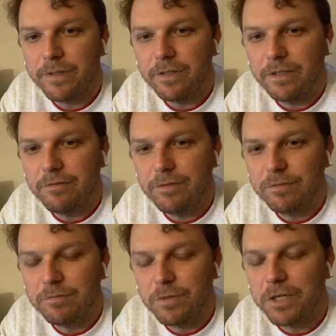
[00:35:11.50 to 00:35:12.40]

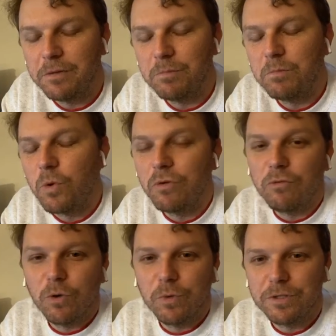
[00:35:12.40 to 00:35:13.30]
even looking more
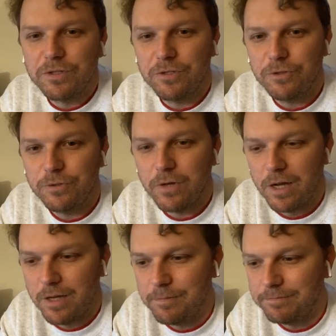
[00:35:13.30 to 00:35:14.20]
forward to
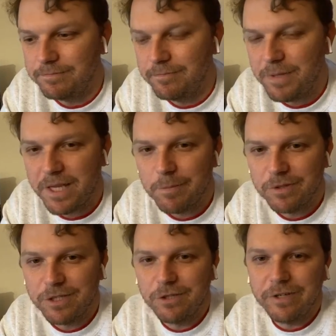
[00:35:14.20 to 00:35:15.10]
being able
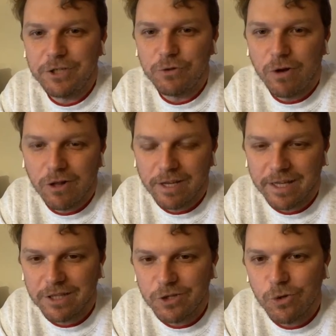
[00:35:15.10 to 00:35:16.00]
to greet you all
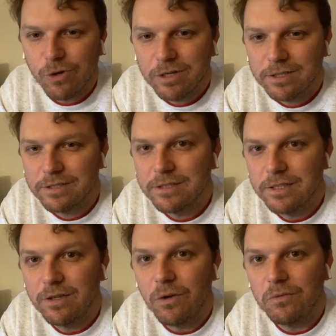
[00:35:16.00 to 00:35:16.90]
at the door,
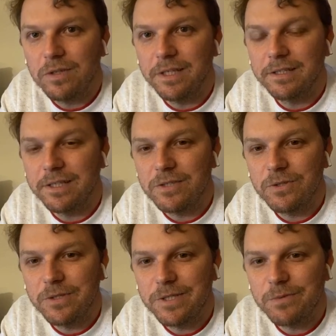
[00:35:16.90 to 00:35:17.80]
hopefully as
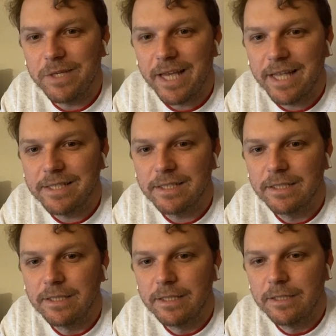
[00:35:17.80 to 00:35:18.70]
soon as we can.
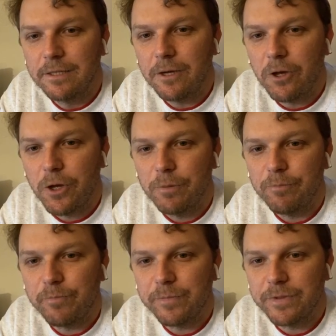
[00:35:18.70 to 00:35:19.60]

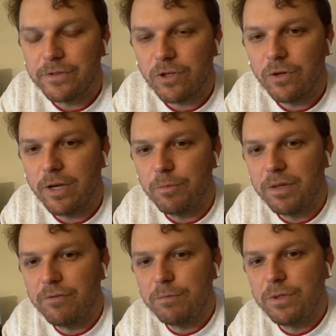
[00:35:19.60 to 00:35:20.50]
So I hope you
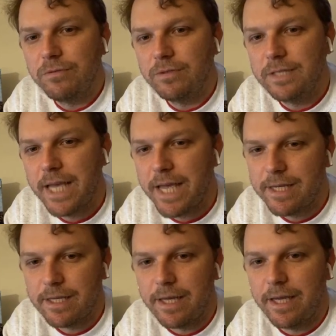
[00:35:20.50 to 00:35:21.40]
have a beautiful day,
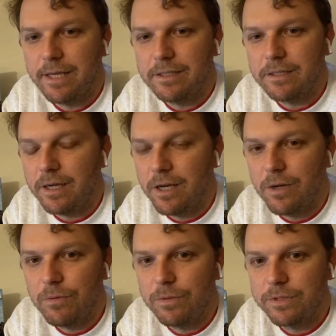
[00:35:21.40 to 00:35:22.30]
and
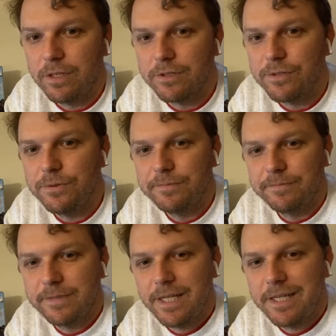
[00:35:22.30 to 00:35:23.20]
we'll talk soon.
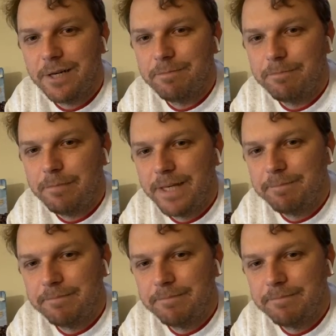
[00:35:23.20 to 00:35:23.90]
Take care. Bye.